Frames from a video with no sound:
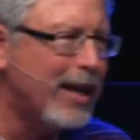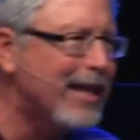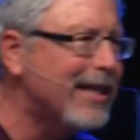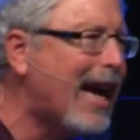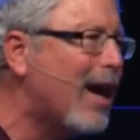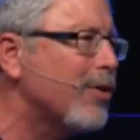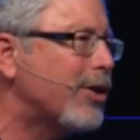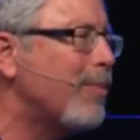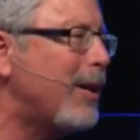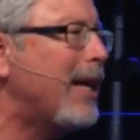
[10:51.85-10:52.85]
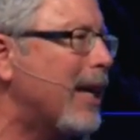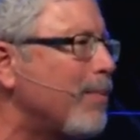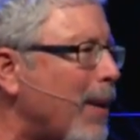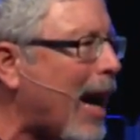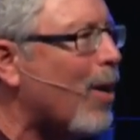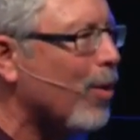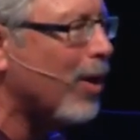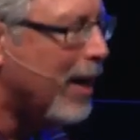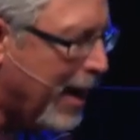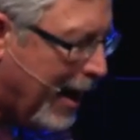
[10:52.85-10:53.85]
He allows to be in power.
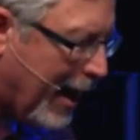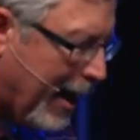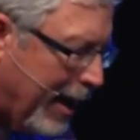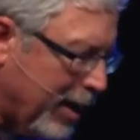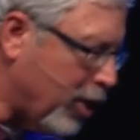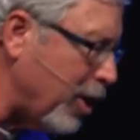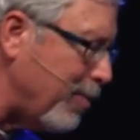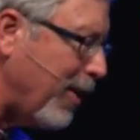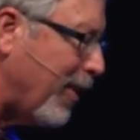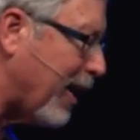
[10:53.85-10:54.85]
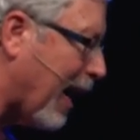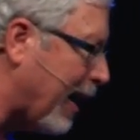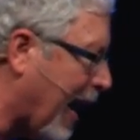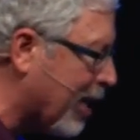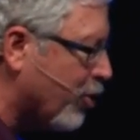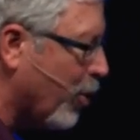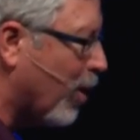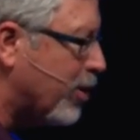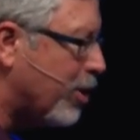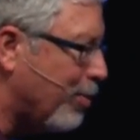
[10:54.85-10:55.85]
Uh, it could be that God actually
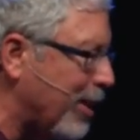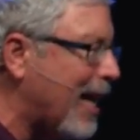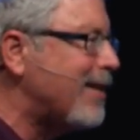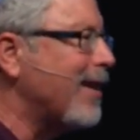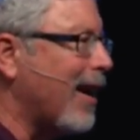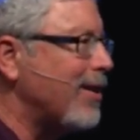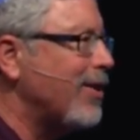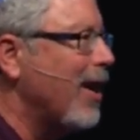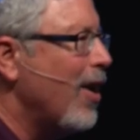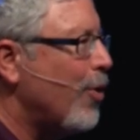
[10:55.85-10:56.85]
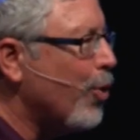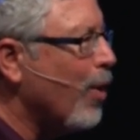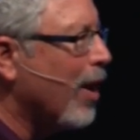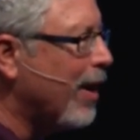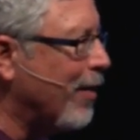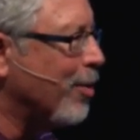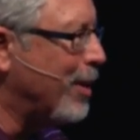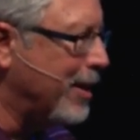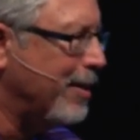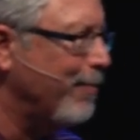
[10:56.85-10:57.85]
wants to bless us through our
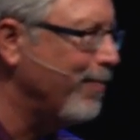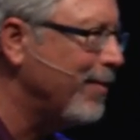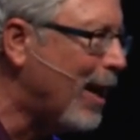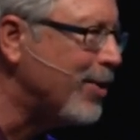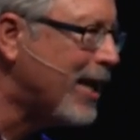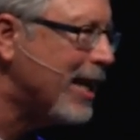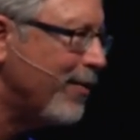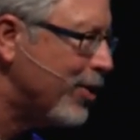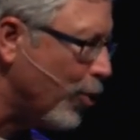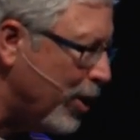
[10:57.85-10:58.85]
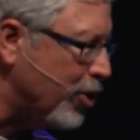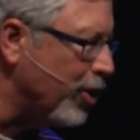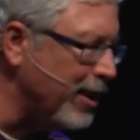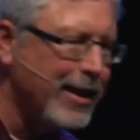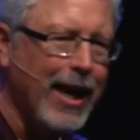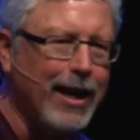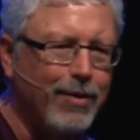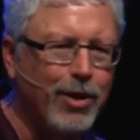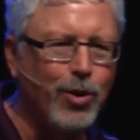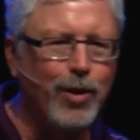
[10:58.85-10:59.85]
government. That was kind of his original intent.
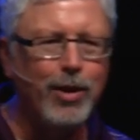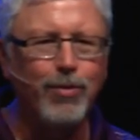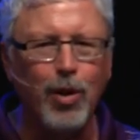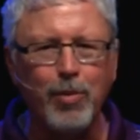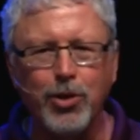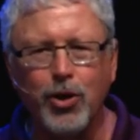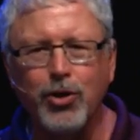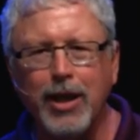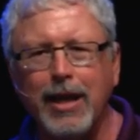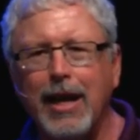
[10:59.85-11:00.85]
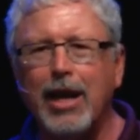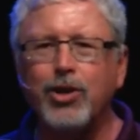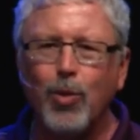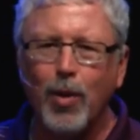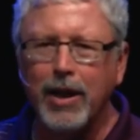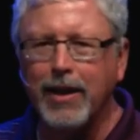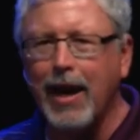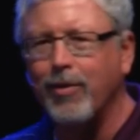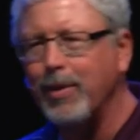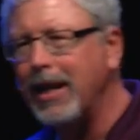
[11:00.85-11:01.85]
When you read Romans 13, he actually wanted the
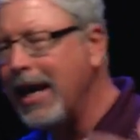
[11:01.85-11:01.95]
government